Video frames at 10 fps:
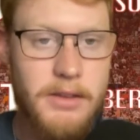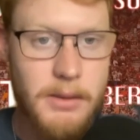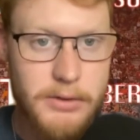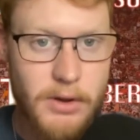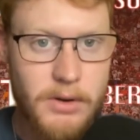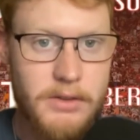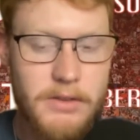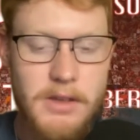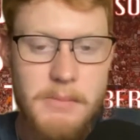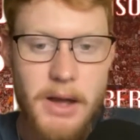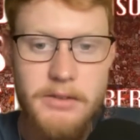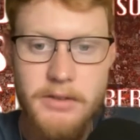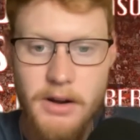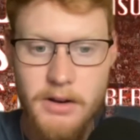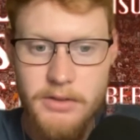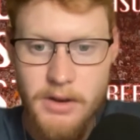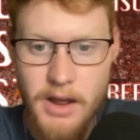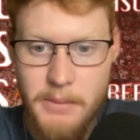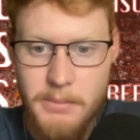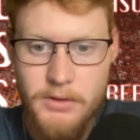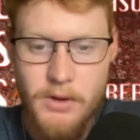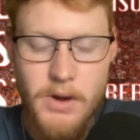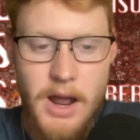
episode is the Bet Saracen episode.